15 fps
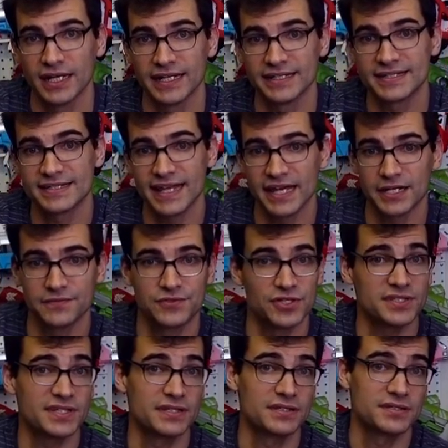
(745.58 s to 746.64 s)
Instead of
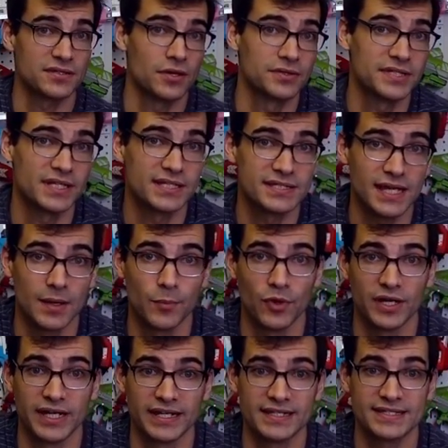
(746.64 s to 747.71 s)
just insulting
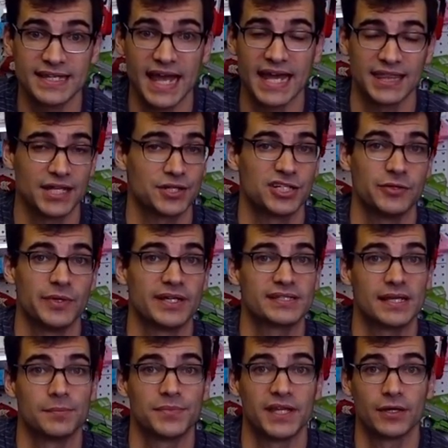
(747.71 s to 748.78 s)
someone and saying they're doing
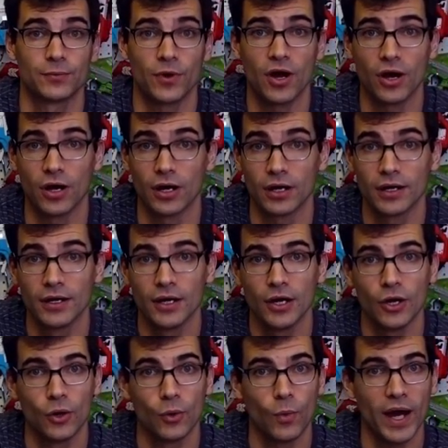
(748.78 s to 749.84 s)
something wrong,
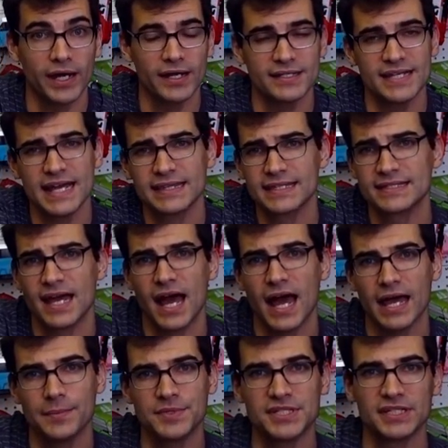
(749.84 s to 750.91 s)
why not take the
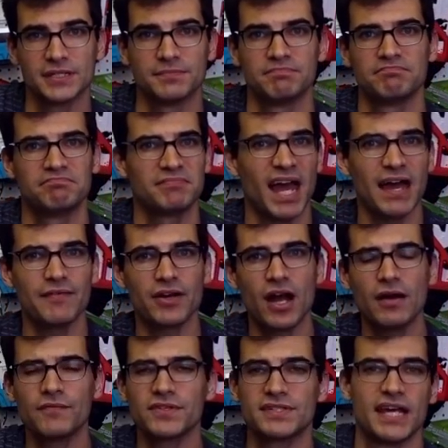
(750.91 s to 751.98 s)
time to have a
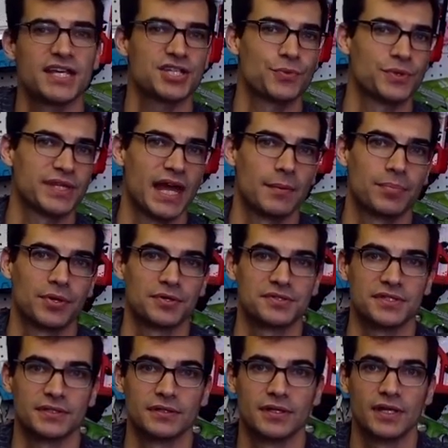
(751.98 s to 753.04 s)
conversation with that
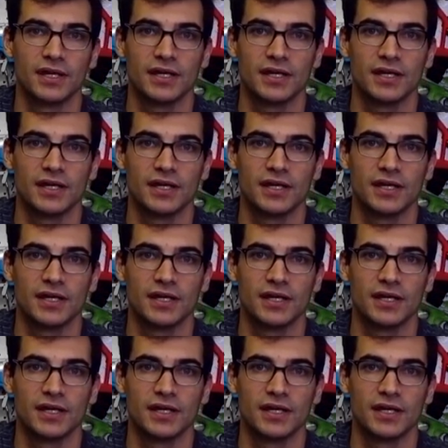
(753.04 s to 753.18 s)
person?